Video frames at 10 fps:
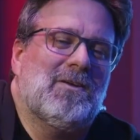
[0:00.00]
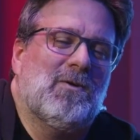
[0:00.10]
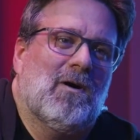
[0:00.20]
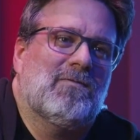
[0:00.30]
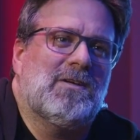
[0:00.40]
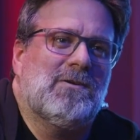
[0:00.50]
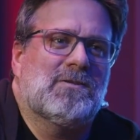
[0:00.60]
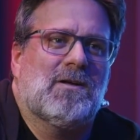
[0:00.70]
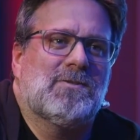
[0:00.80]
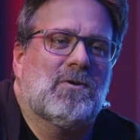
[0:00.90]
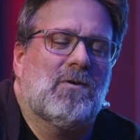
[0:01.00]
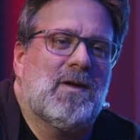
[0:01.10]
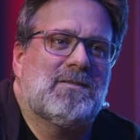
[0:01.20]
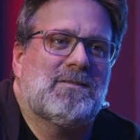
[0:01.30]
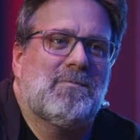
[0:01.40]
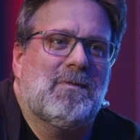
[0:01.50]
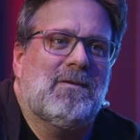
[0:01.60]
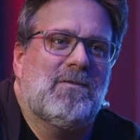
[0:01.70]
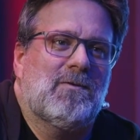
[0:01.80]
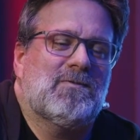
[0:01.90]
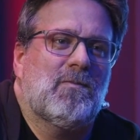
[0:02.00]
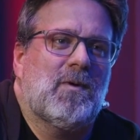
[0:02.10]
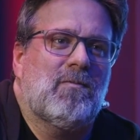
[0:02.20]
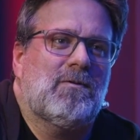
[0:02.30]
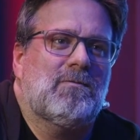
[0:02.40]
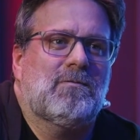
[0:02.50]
Do you often use console commands to leave notes for people?